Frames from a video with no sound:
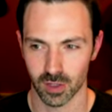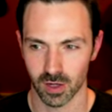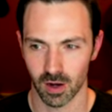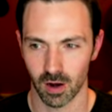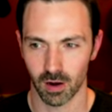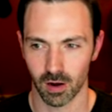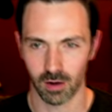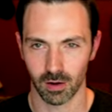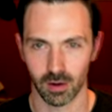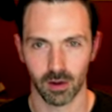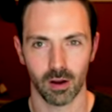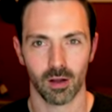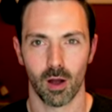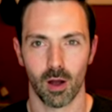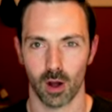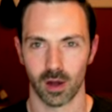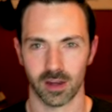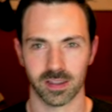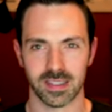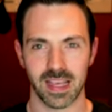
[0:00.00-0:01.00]
are are
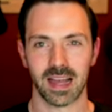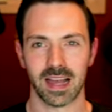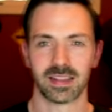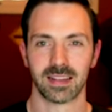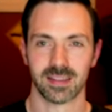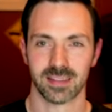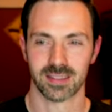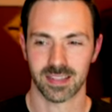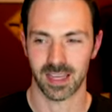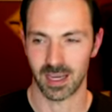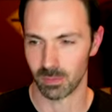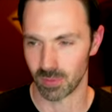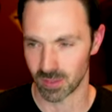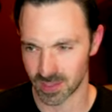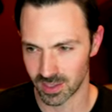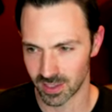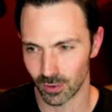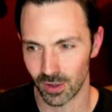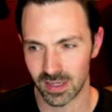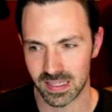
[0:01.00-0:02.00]
exactly the same. The
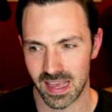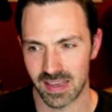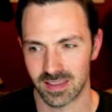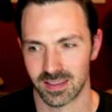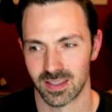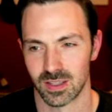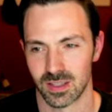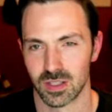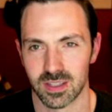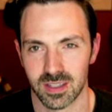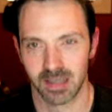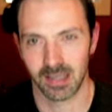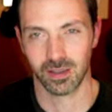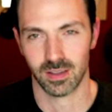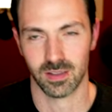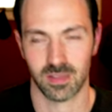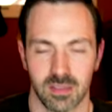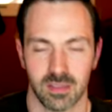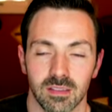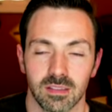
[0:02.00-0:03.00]
Series S is is